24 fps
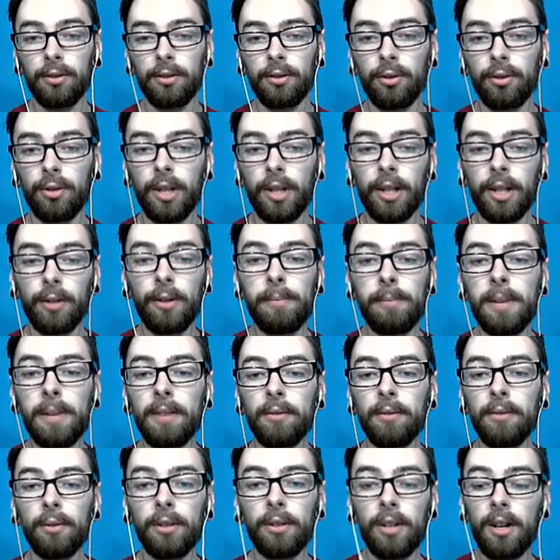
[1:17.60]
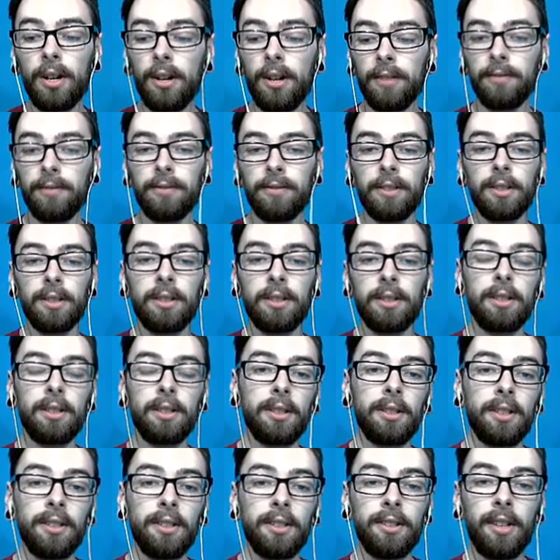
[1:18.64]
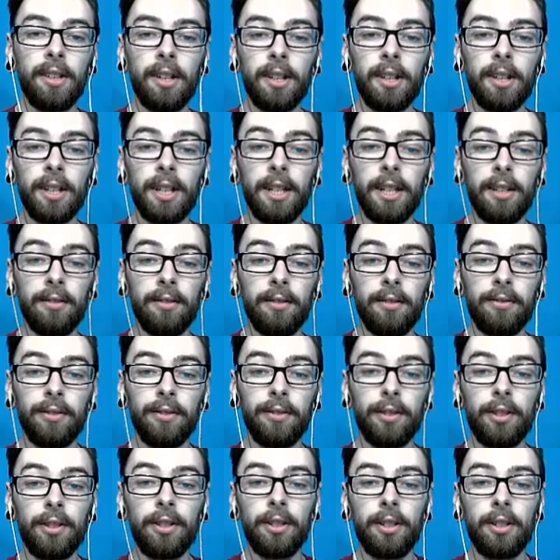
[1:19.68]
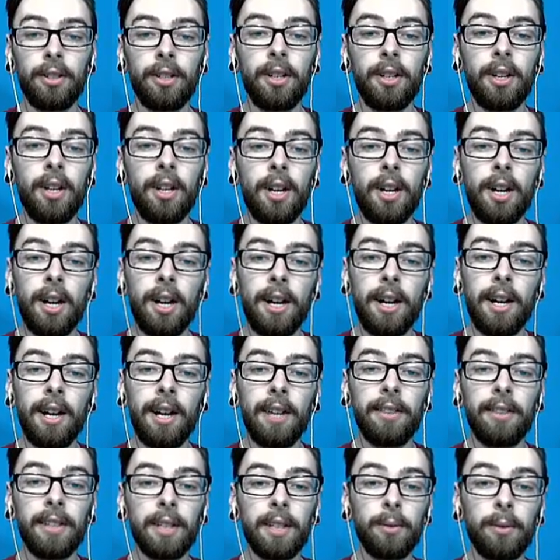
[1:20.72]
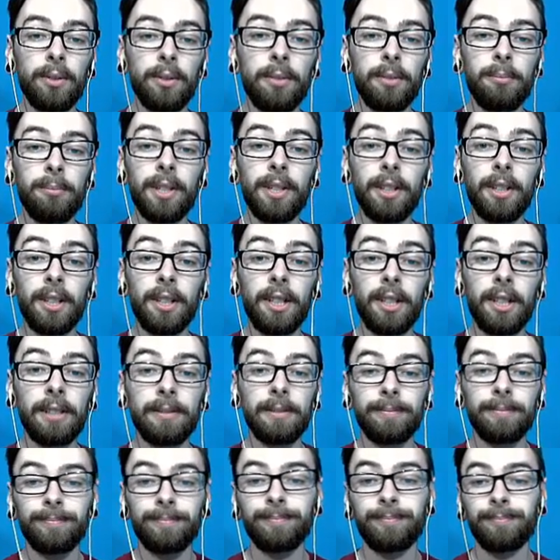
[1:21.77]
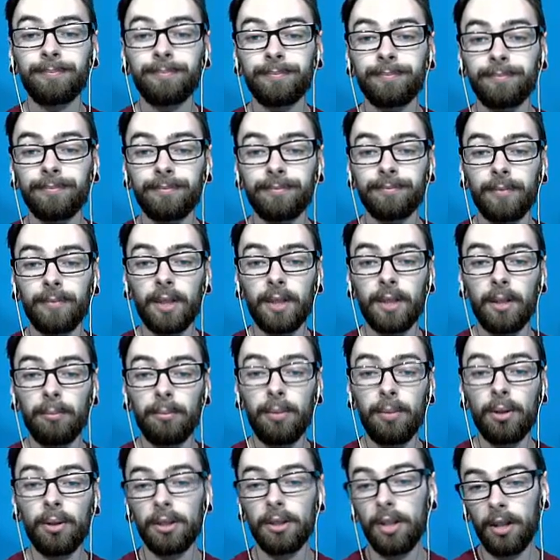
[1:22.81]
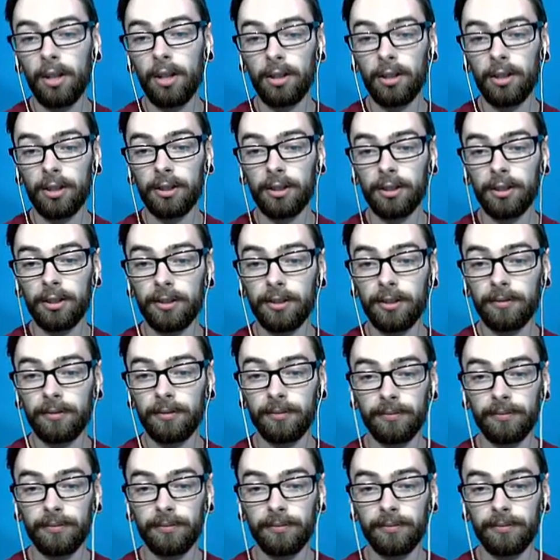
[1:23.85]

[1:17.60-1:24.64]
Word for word: trying to rip everyone off, selling it for... I think it was a million Poke Dollars.